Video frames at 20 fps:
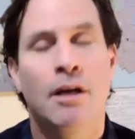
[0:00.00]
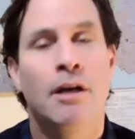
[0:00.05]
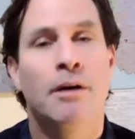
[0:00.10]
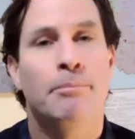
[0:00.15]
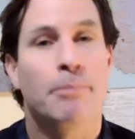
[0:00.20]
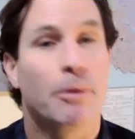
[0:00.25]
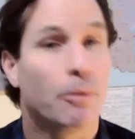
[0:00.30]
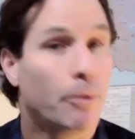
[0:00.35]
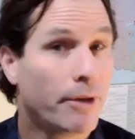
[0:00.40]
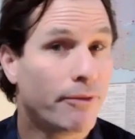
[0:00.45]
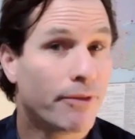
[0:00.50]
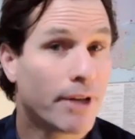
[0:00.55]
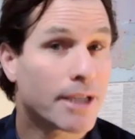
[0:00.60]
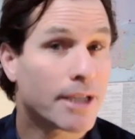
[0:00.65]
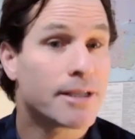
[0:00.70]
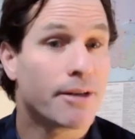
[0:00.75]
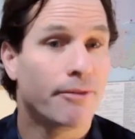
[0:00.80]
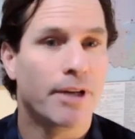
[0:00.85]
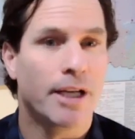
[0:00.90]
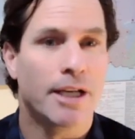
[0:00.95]
But
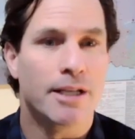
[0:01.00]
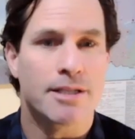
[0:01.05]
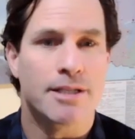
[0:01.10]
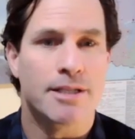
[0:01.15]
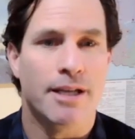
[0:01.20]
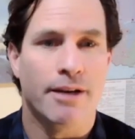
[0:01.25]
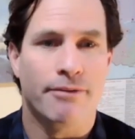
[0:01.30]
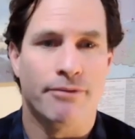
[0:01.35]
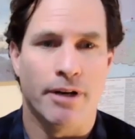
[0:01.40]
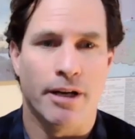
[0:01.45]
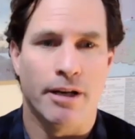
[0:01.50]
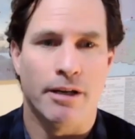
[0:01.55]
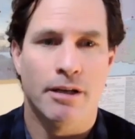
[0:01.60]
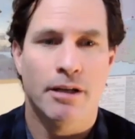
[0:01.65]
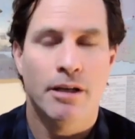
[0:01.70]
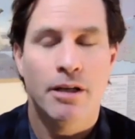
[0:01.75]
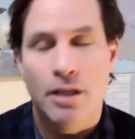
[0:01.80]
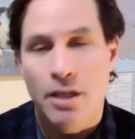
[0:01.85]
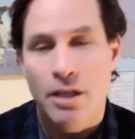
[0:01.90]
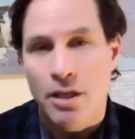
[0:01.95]
reflexivity is different.
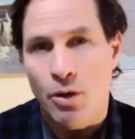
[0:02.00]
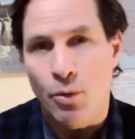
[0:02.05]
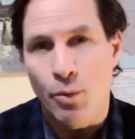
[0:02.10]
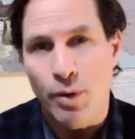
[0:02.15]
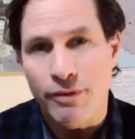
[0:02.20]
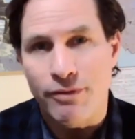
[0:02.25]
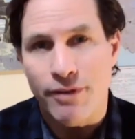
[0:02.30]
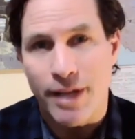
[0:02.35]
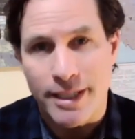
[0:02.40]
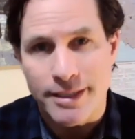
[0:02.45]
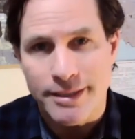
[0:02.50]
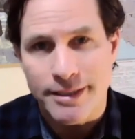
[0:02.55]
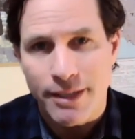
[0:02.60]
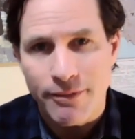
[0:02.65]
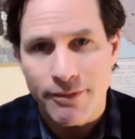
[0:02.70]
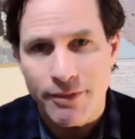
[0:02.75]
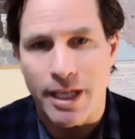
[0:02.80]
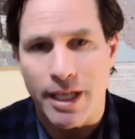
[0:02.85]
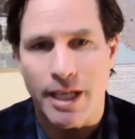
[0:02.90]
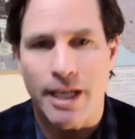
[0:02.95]

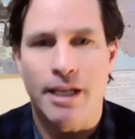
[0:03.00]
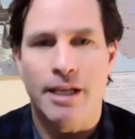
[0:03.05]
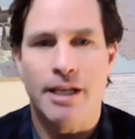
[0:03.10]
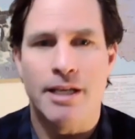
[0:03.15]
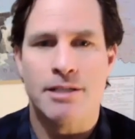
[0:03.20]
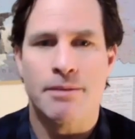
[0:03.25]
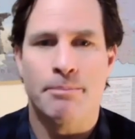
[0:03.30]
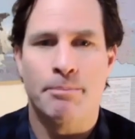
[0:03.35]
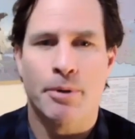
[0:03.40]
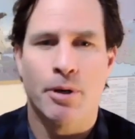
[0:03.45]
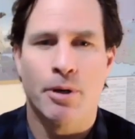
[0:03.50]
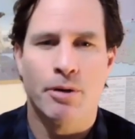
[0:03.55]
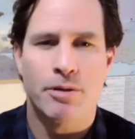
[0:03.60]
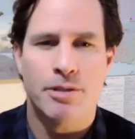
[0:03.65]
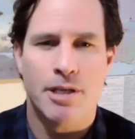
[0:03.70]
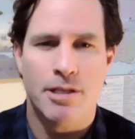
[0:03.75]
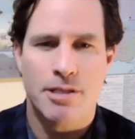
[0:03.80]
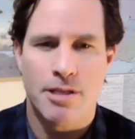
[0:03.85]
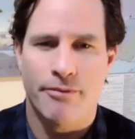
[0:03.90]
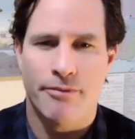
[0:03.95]
Reflexivity is a
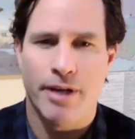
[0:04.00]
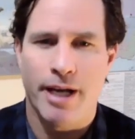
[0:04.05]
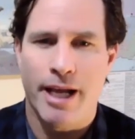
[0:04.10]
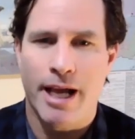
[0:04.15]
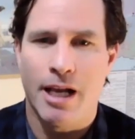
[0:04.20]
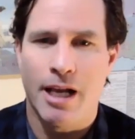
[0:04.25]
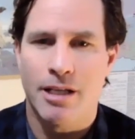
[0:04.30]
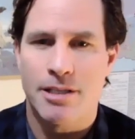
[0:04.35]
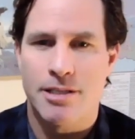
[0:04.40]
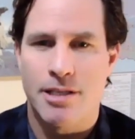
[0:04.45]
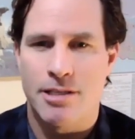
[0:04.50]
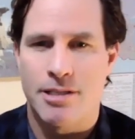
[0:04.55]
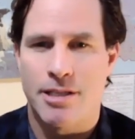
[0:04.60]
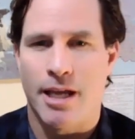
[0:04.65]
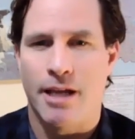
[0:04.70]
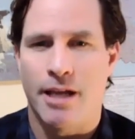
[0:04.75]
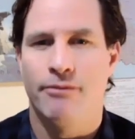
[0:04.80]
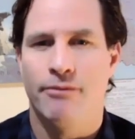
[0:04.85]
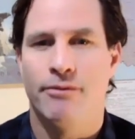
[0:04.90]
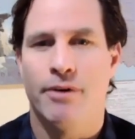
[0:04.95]
process of analysis
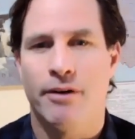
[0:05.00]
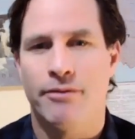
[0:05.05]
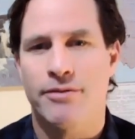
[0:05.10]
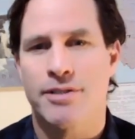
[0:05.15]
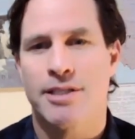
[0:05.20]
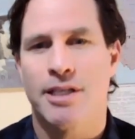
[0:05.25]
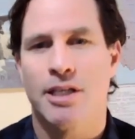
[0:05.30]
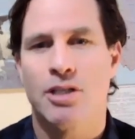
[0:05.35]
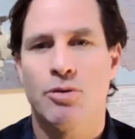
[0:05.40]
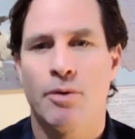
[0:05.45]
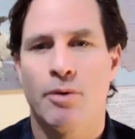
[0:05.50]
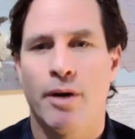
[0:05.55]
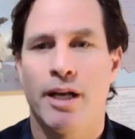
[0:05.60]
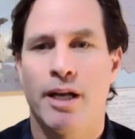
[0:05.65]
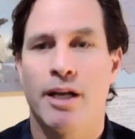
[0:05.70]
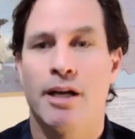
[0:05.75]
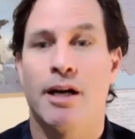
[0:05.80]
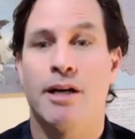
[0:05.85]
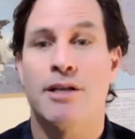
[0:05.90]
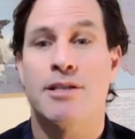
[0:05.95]
that involves
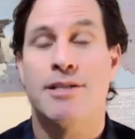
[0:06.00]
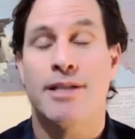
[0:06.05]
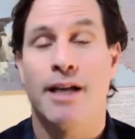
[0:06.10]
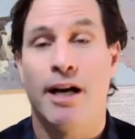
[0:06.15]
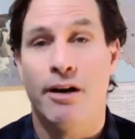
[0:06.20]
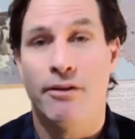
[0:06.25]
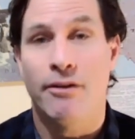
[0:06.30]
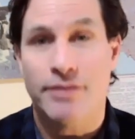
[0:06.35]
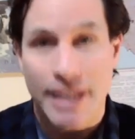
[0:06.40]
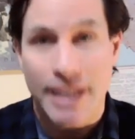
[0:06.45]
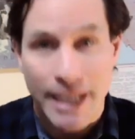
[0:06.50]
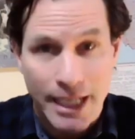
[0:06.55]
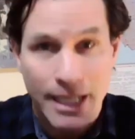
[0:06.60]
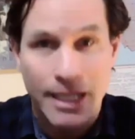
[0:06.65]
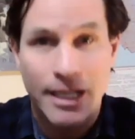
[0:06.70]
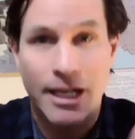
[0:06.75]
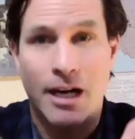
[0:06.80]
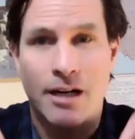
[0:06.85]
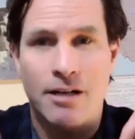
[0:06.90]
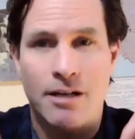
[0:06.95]
situating ourselves in
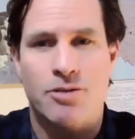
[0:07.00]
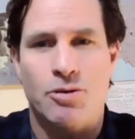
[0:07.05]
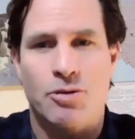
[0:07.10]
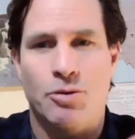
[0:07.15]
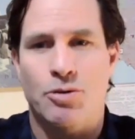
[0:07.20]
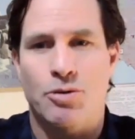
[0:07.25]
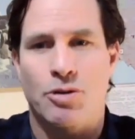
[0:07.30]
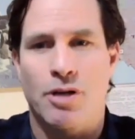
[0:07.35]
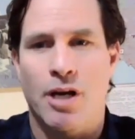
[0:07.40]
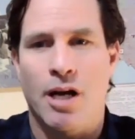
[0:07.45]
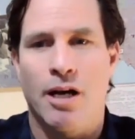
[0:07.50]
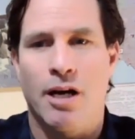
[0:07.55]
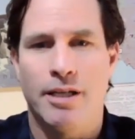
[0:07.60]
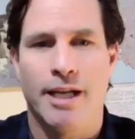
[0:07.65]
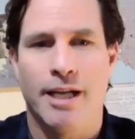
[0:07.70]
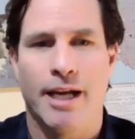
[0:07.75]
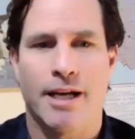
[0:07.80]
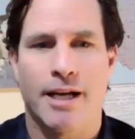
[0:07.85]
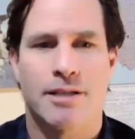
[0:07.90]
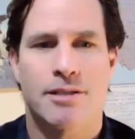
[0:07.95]
our social
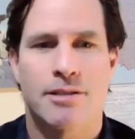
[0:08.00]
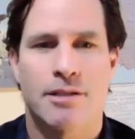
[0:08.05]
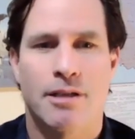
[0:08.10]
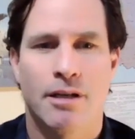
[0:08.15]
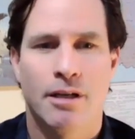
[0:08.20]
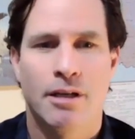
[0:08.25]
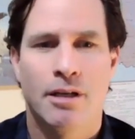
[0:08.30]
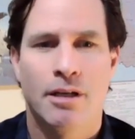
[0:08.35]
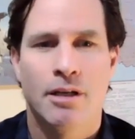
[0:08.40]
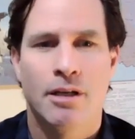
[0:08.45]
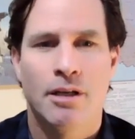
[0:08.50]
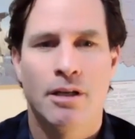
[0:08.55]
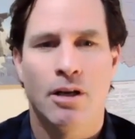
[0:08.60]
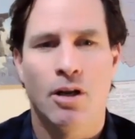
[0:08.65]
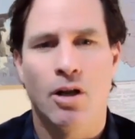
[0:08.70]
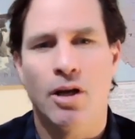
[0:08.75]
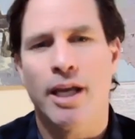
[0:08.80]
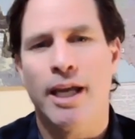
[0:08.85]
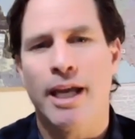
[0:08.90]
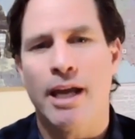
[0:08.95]
contexts,
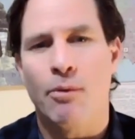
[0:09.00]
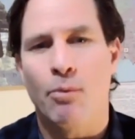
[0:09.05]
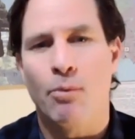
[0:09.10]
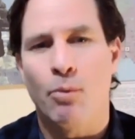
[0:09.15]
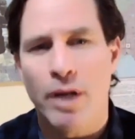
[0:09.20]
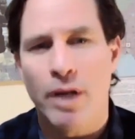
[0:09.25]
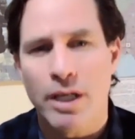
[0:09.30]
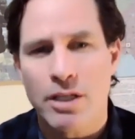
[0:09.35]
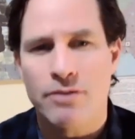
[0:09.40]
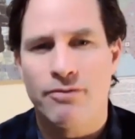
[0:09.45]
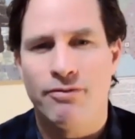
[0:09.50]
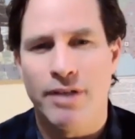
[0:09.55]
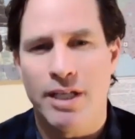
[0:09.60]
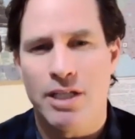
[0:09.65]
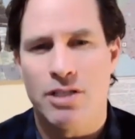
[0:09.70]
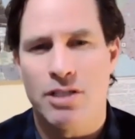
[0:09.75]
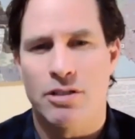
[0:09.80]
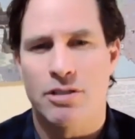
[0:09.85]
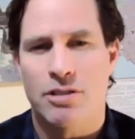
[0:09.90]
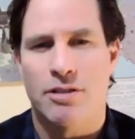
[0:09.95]
looking at which
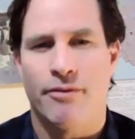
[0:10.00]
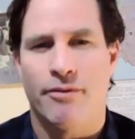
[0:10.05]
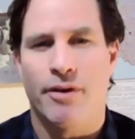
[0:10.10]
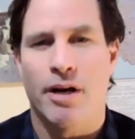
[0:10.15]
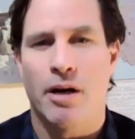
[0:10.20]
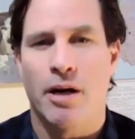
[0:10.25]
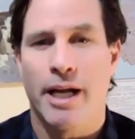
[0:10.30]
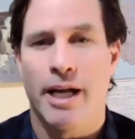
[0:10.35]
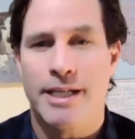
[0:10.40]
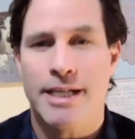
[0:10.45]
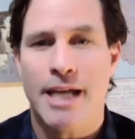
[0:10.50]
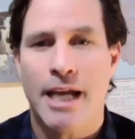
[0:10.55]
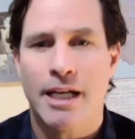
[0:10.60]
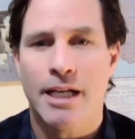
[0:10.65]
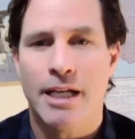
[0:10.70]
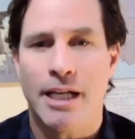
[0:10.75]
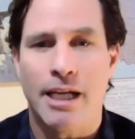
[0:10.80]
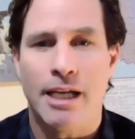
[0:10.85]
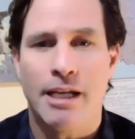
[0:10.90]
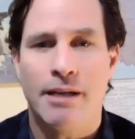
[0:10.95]
features of our
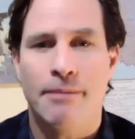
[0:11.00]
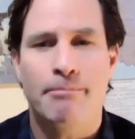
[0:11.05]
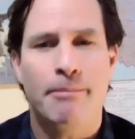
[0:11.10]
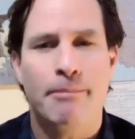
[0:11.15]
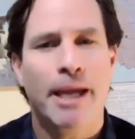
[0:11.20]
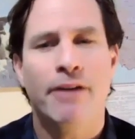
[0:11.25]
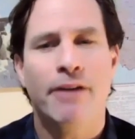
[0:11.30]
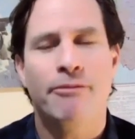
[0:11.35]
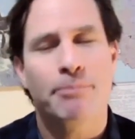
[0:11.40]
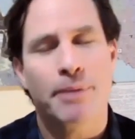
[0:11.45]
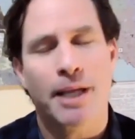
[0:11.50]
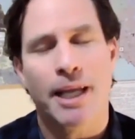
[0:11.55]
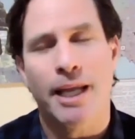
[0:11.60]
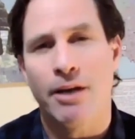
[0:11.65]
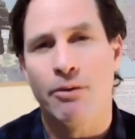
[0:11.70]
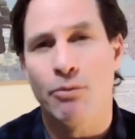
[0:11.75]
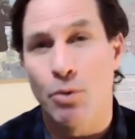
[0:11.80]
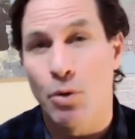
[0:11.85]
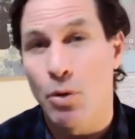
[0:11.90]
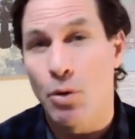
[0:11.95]
identity may have played
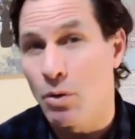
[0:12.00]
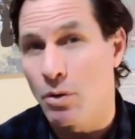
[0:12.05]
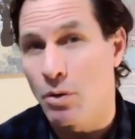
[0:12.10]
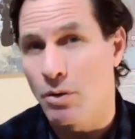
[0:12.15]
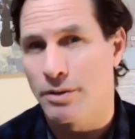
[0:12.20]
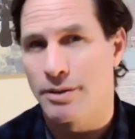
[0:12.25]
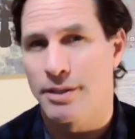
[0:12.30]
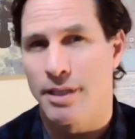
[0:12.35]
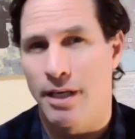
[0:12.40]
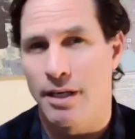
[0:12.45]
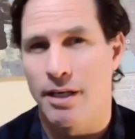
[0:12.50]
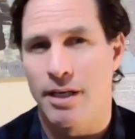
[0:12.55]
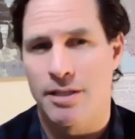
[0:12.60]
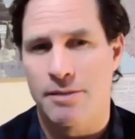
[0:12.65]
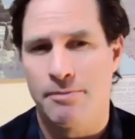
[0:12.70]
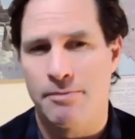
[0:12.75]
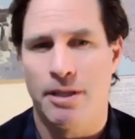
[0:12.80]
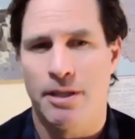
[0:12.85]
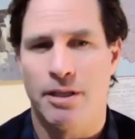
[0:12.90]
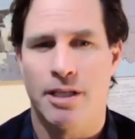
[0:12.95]
roles in our
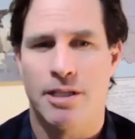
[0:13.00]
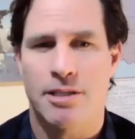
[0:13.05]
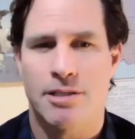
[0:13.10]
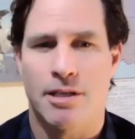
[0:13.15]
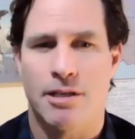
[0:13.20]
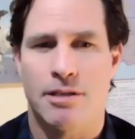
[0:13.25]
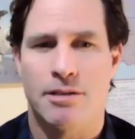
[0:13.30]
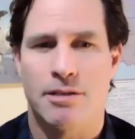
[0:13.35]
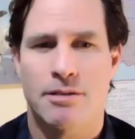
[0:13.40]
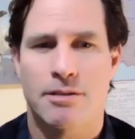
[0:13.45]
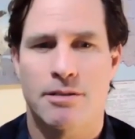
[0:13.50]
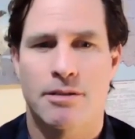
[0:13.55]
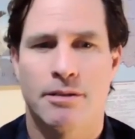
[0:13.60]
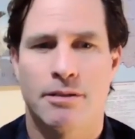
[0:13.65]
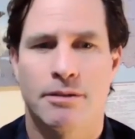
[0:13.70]
experiences.